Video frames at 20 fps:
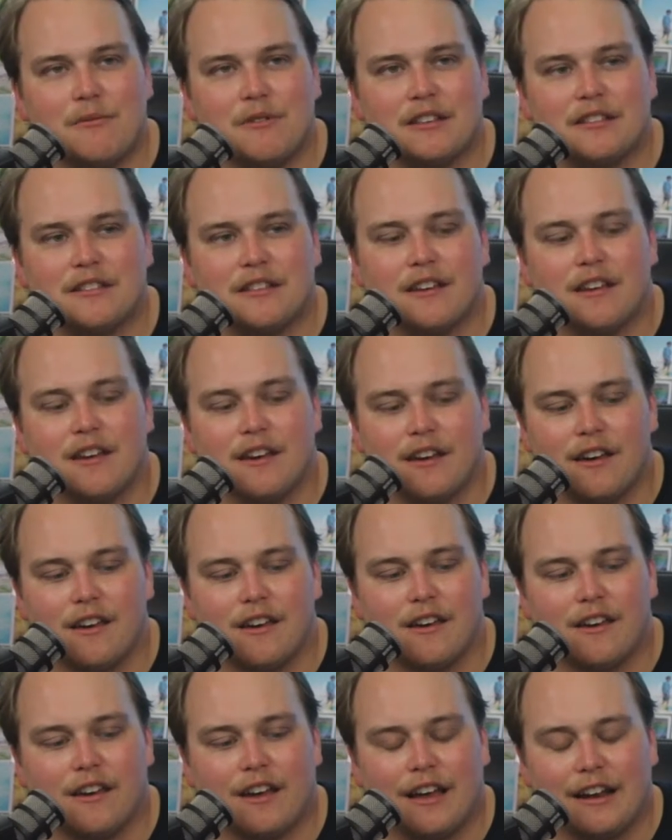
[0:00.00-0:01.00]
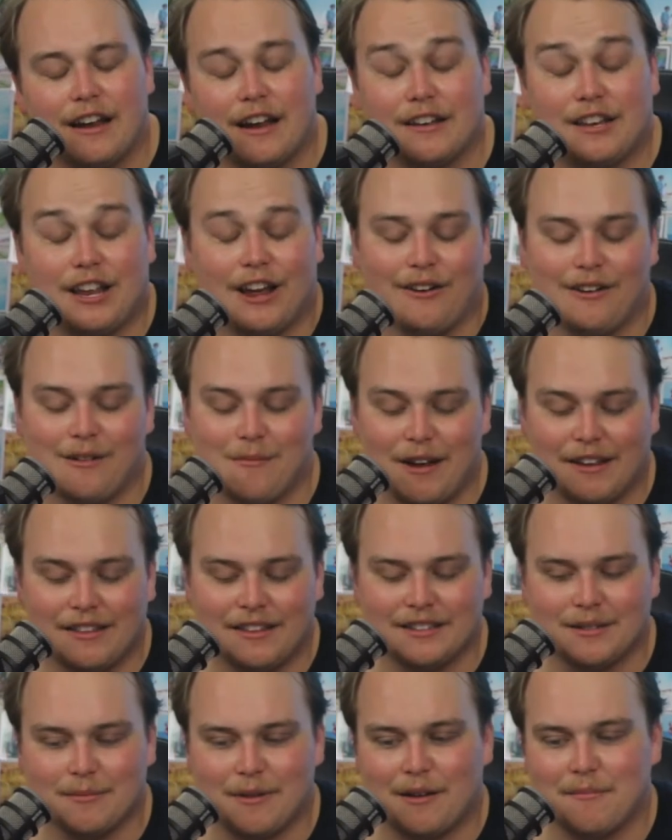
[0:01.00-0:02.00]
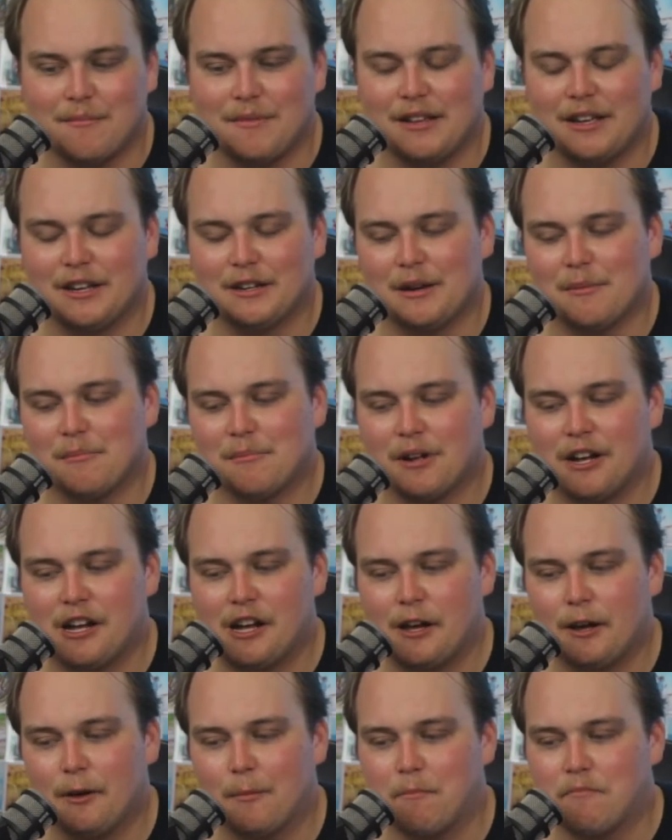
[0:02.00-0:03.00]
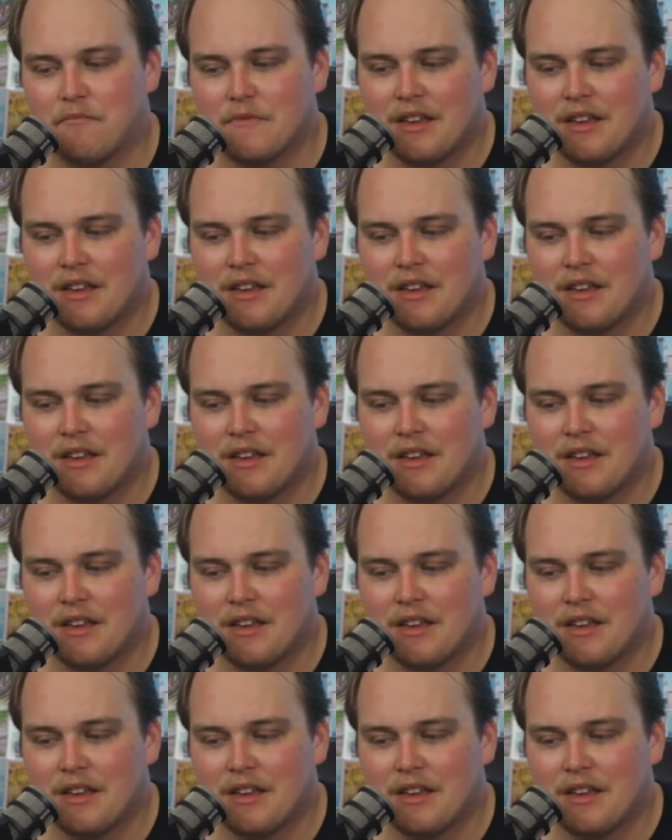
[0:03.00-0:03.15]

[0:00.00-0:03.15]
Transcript: with and I don't want to make this about Malignant, but